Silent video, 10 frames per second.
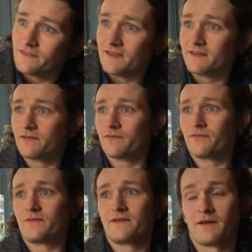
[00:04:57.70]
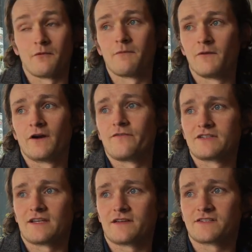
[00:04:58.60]
think they were
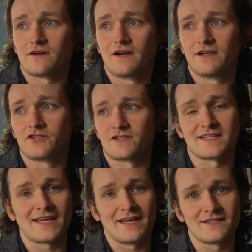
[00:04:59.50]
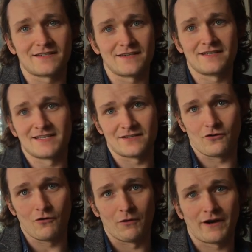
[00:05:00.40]
nervous at the start just in case it didn't
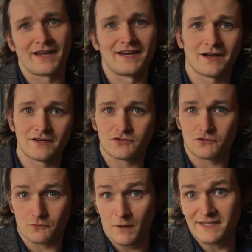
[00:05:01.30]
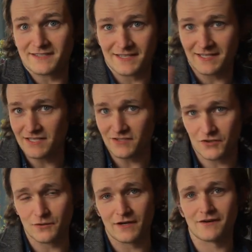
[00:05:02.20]
all work, and then I just wasted these
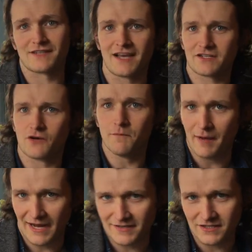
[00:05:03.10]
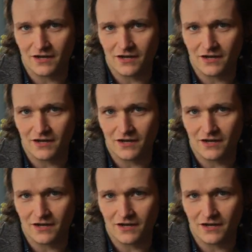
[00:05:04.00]
2 years and I had to go back to